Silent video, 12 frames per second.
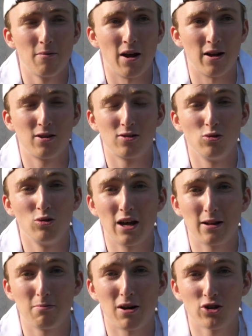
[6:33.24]
and do
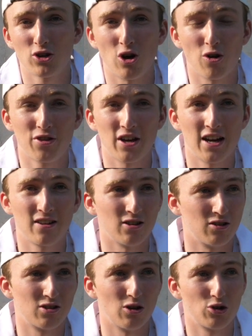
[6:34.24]
that much content
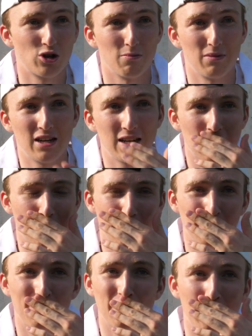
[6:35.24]
on social media
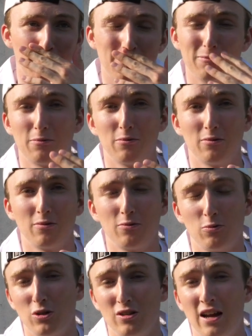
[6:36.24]
if that
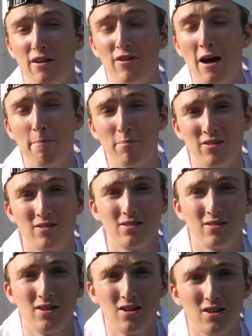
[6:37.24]
wouldn't have
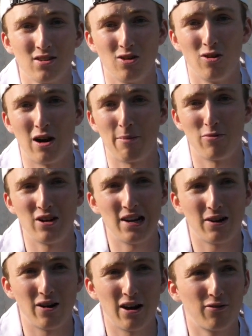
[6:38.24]
happened. So I'm
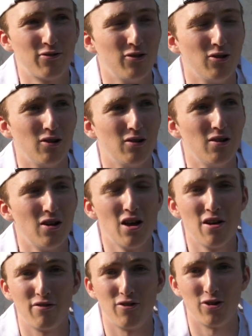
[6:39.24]
really grateful
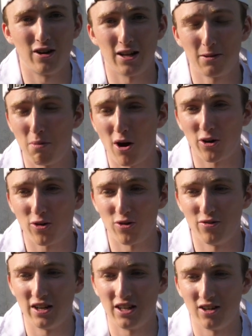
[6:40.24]
for that
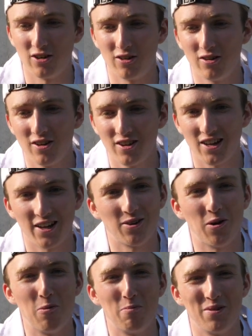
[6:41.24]
parkour video that
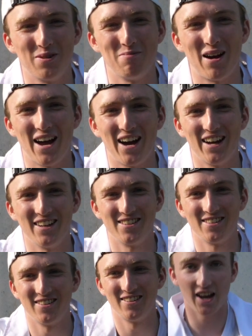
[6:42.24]
opened my
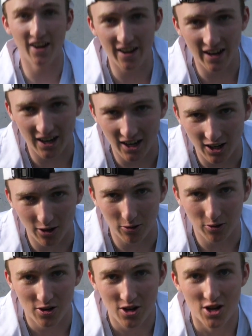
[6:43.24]
eyes. And
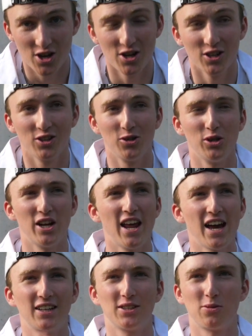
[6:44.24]
now to the
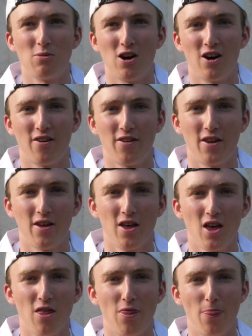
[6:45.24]
next one.
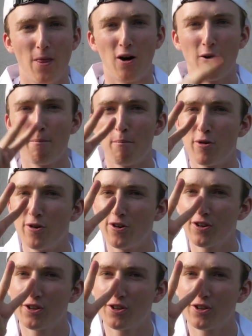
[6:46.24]
Number